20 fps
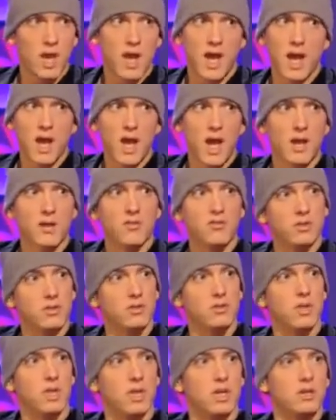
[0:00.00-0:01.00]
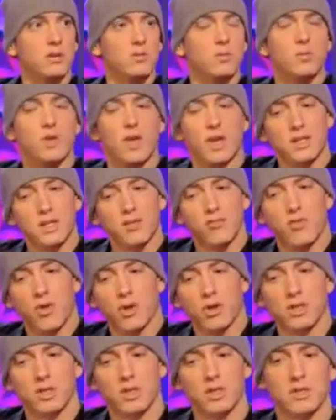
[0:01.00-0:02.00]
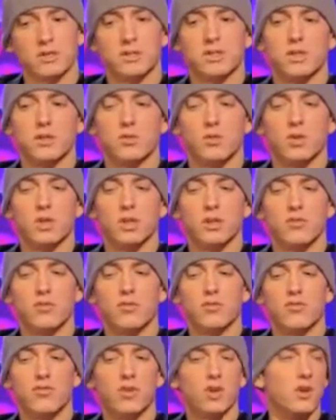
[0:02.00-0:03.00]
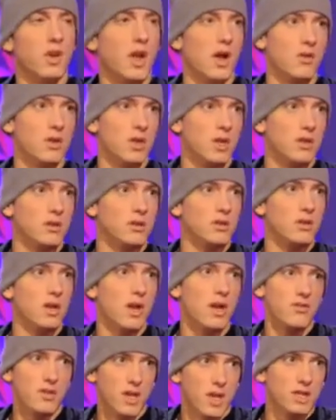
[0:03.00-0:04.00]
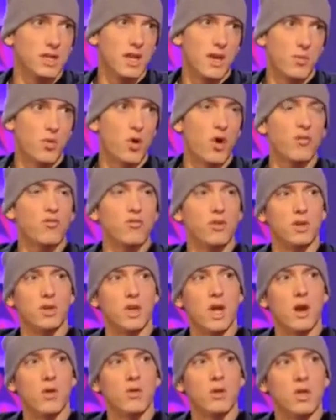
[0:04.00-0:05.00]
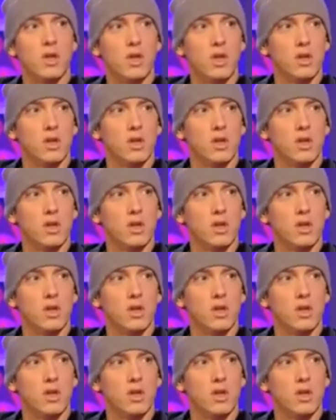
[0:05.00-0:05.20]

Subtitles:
I haven't like got that far to really figure it out yet. I haven't got that part figured out.